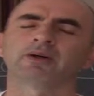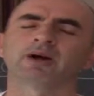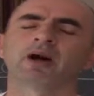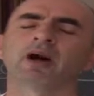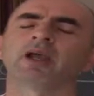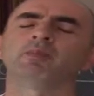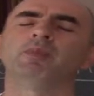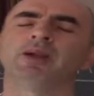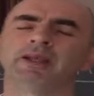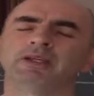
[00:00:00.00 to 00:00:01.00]
I
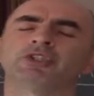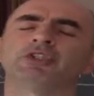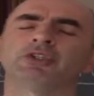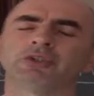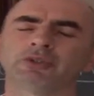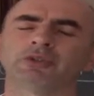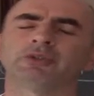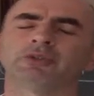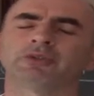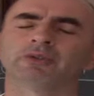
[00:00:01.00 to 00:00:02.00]
bless you.
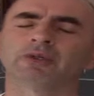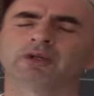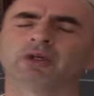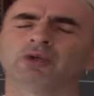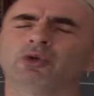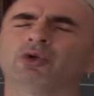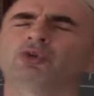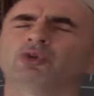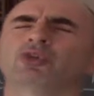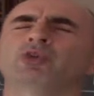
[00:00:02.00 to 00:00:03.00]
Lord,
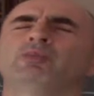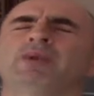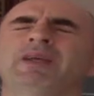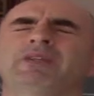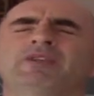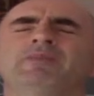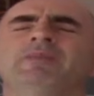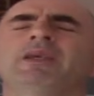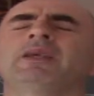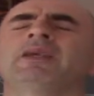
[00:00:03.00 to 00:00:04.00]
do you bless
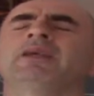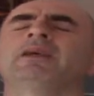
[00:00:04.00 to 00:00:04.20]
me?